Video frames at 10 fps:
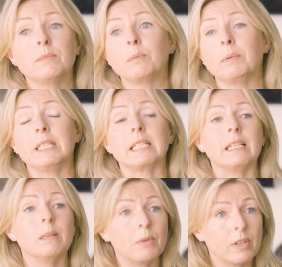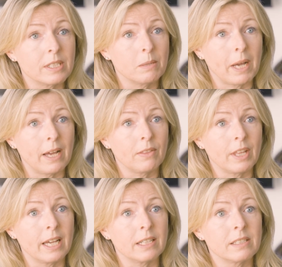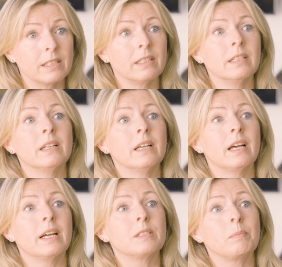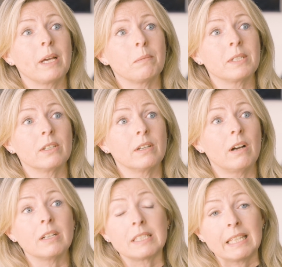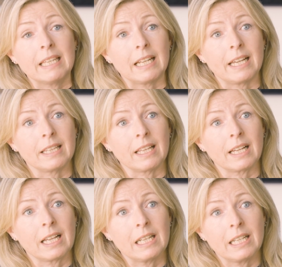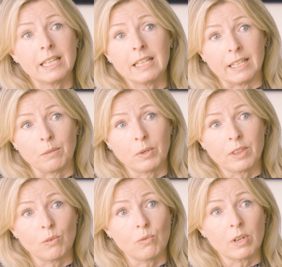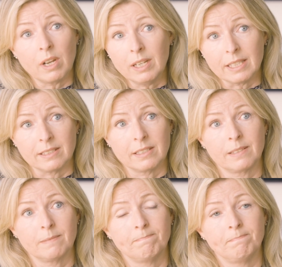to be deliberate about that, and to be able to articulate that clearly with your clients.